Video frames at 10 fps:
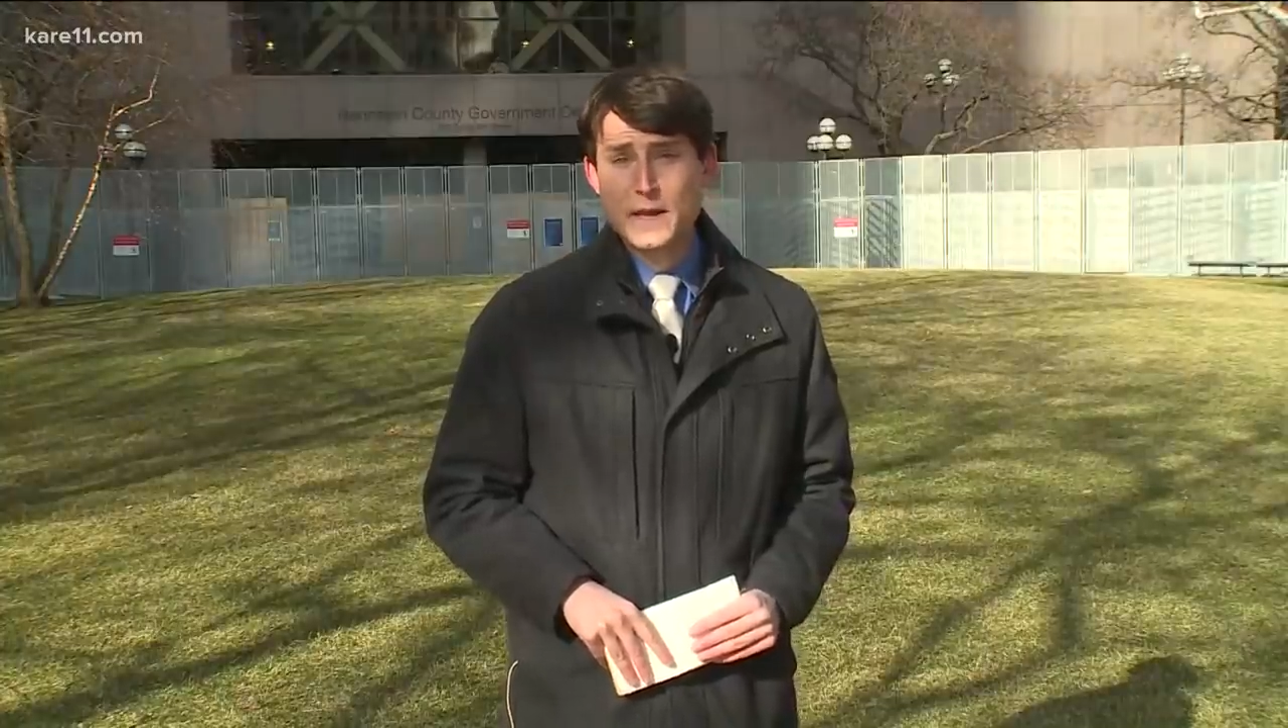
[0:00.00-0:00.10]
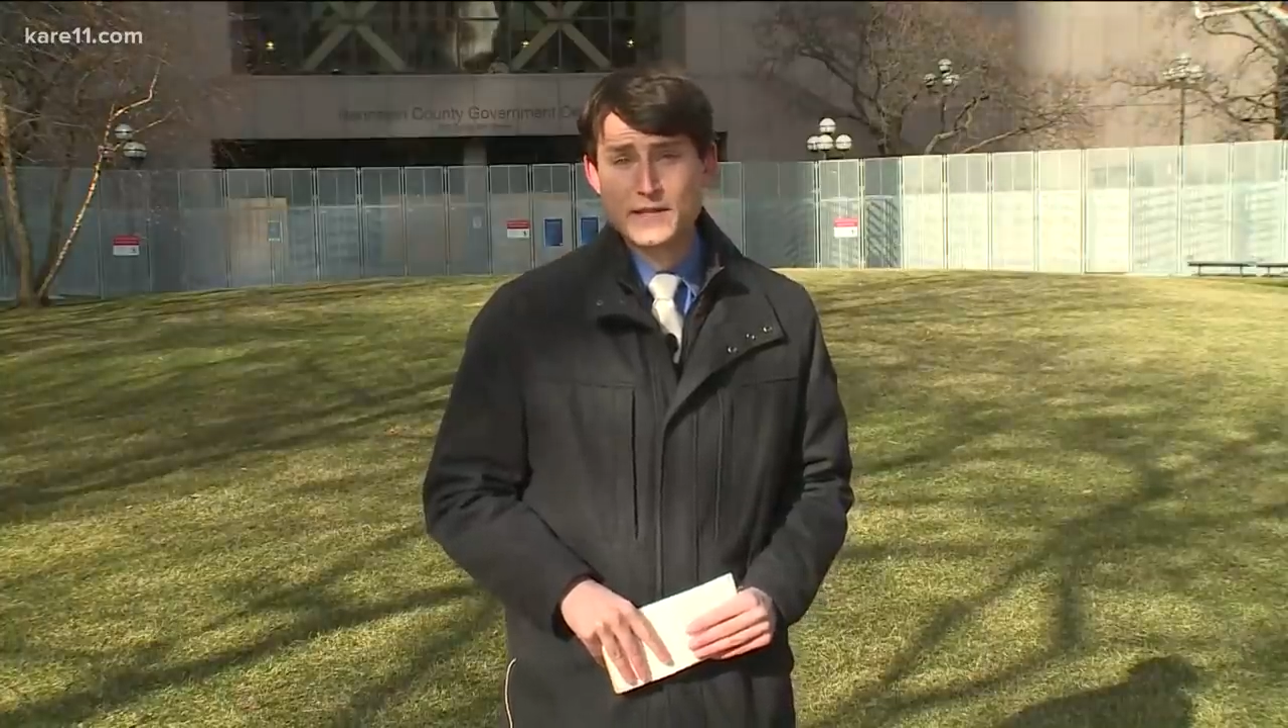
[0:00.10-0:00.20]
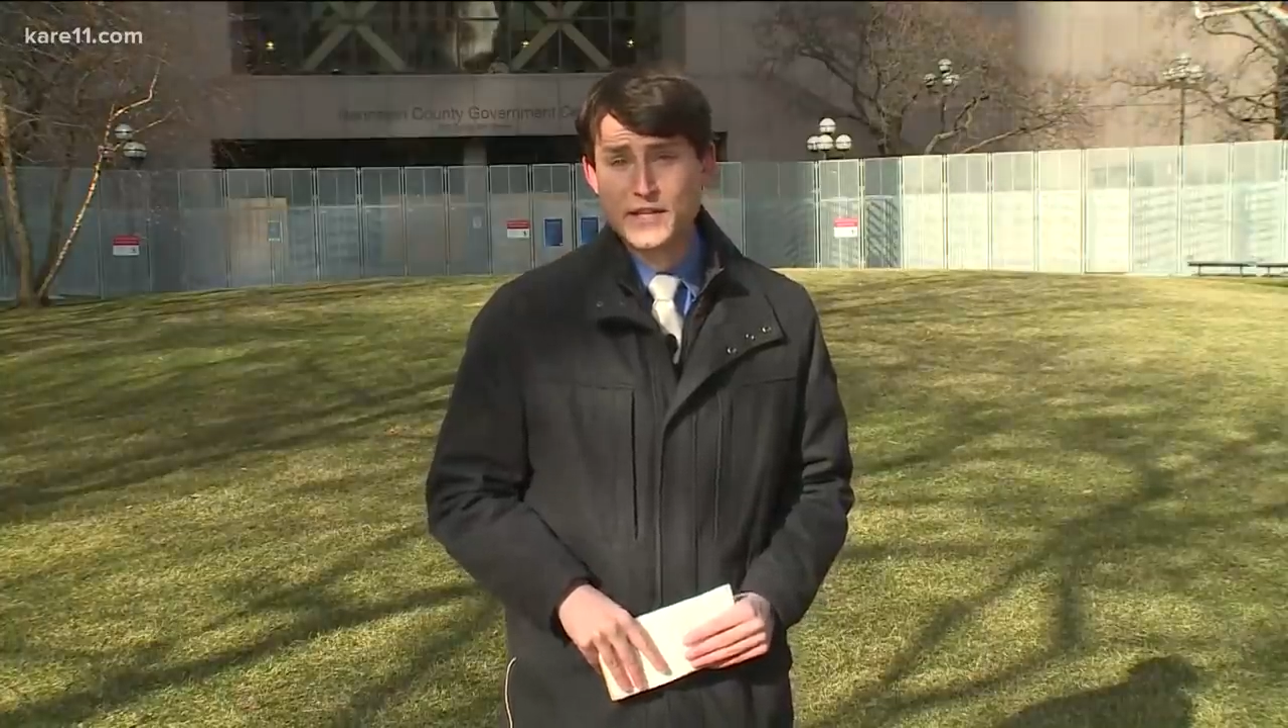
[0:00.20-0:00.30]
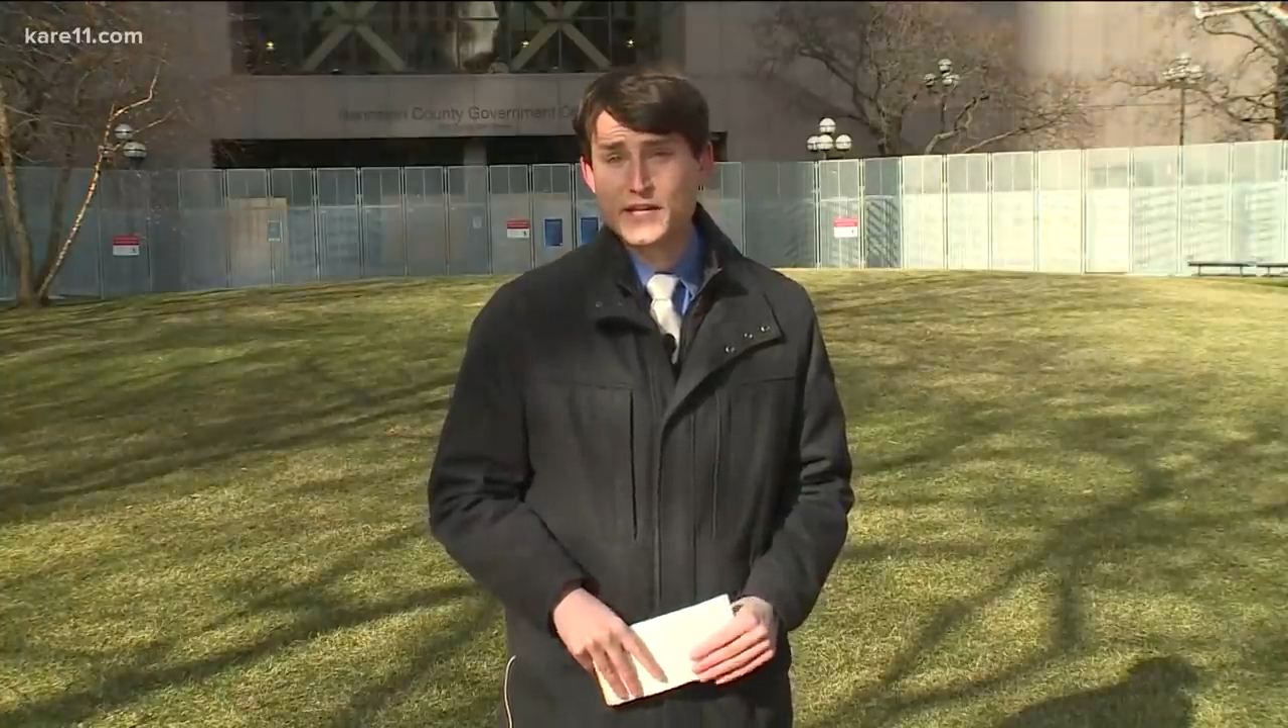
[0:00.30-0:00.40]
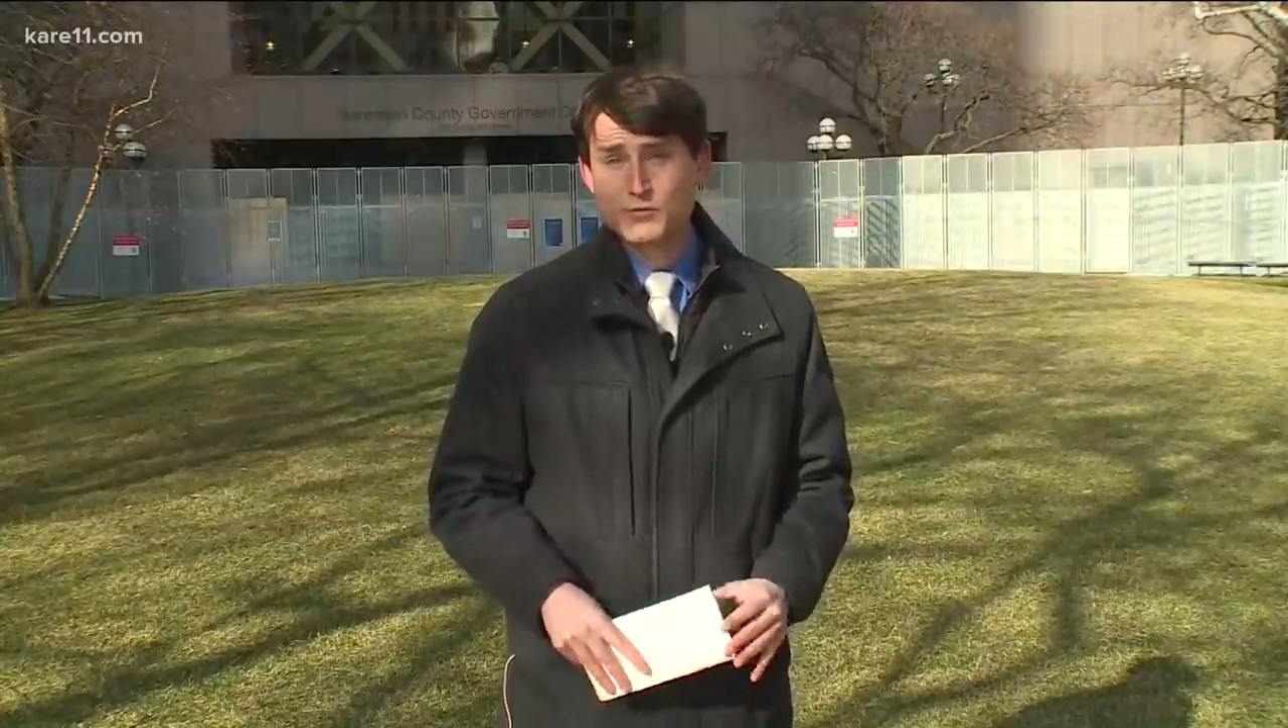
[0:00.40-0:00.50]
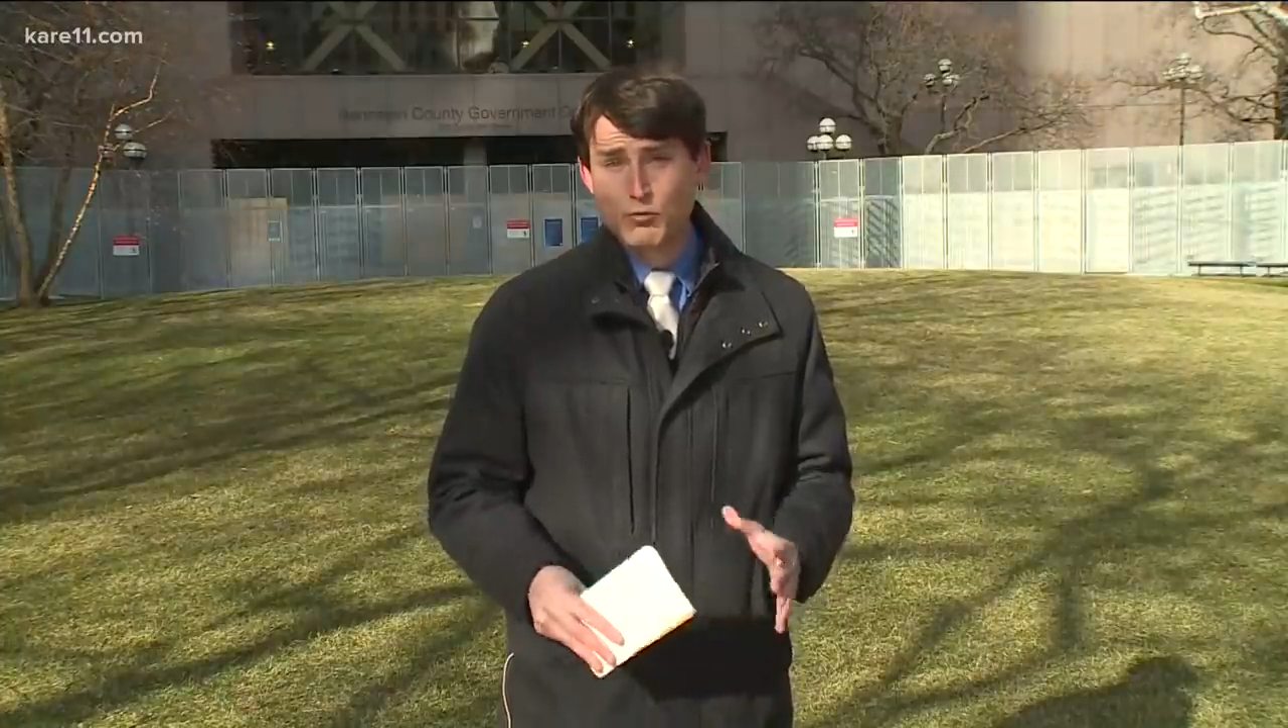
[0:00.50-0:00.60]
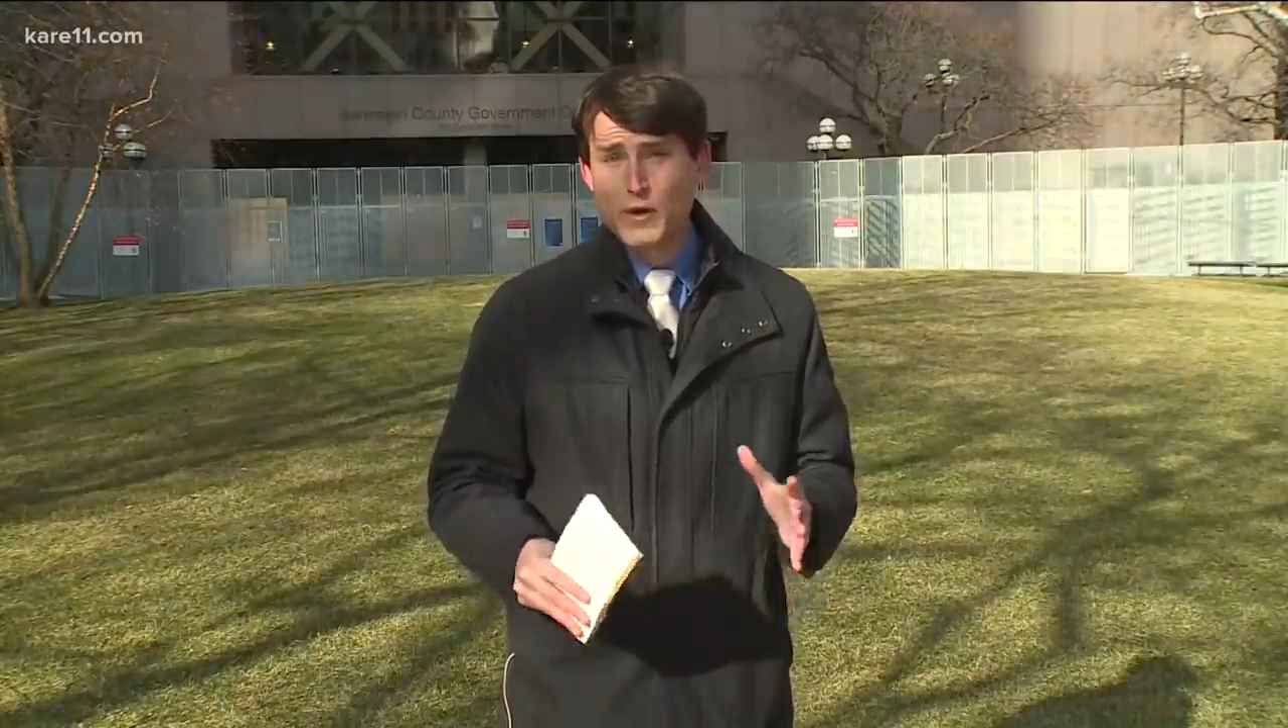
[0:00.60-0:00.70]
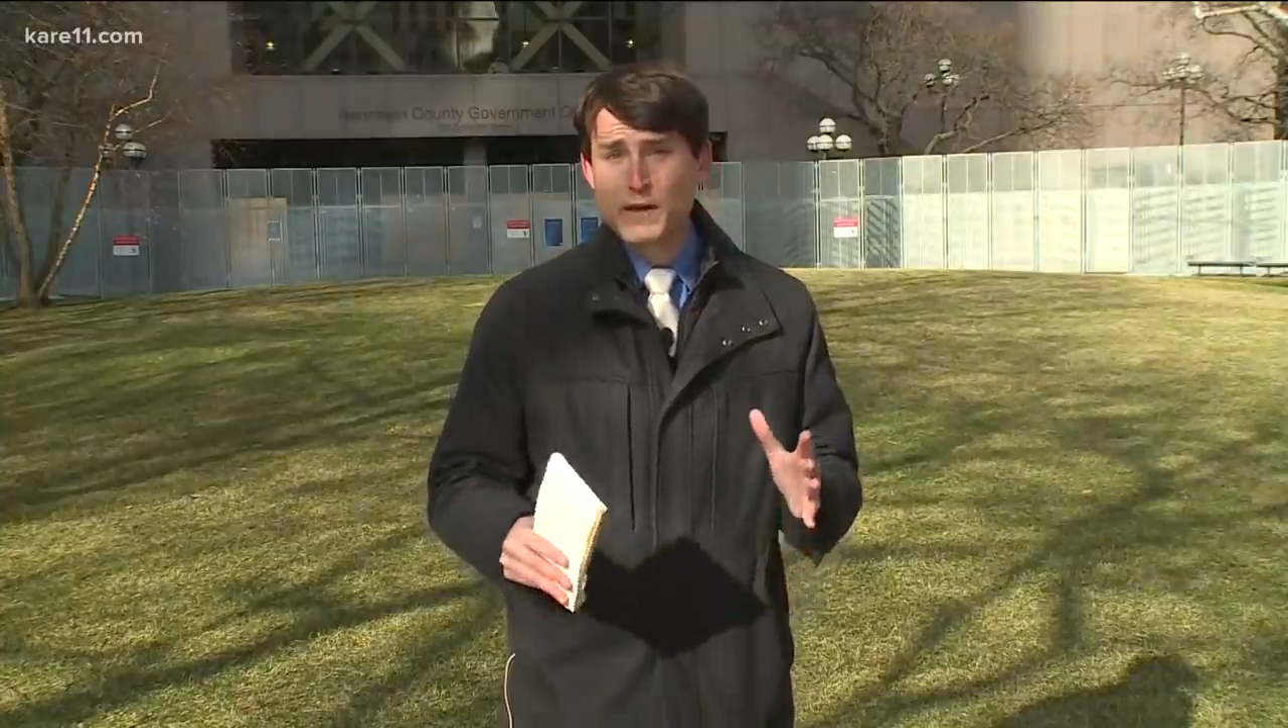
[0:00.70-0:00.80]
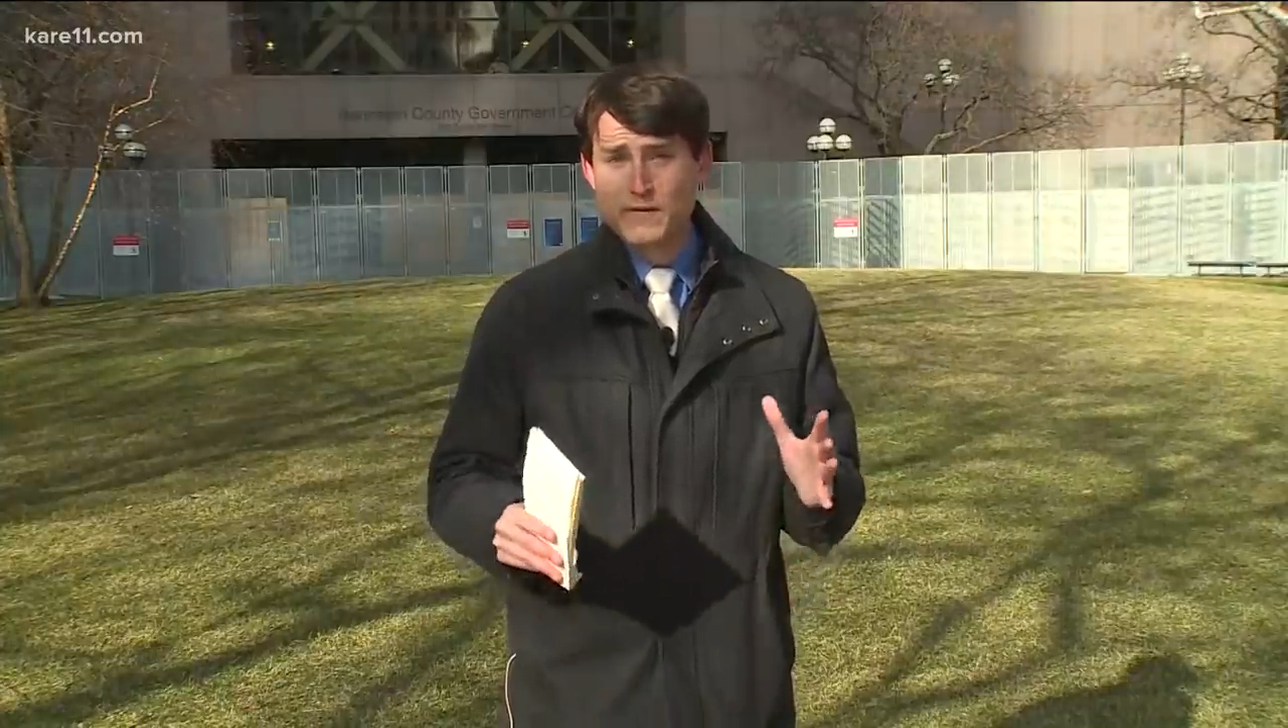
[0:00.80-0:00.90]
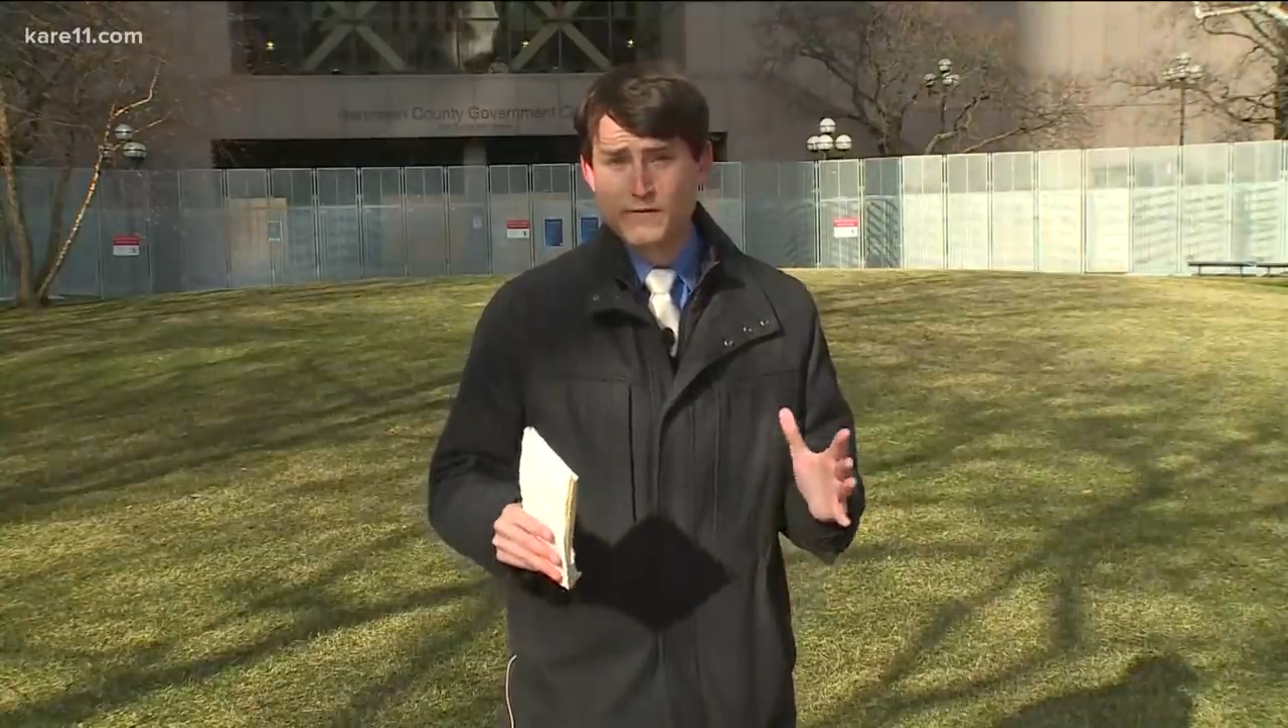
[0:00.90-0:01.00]
because it is
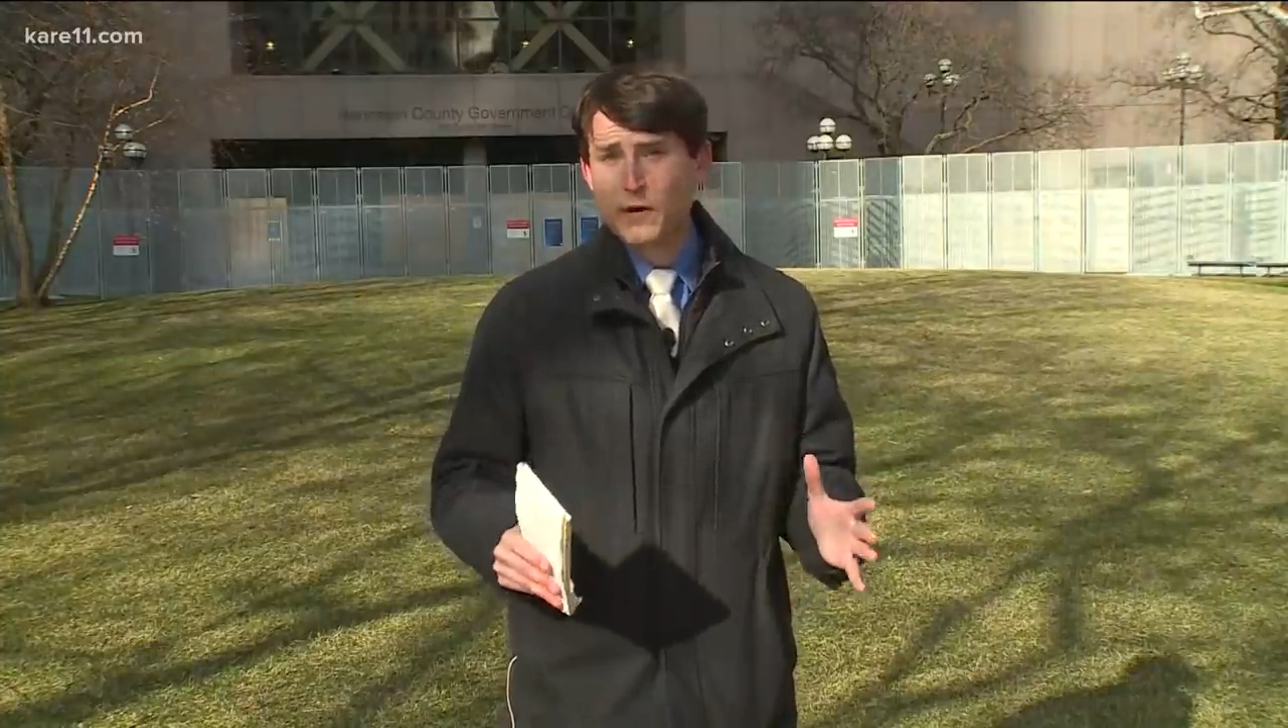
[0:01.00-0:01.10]
really the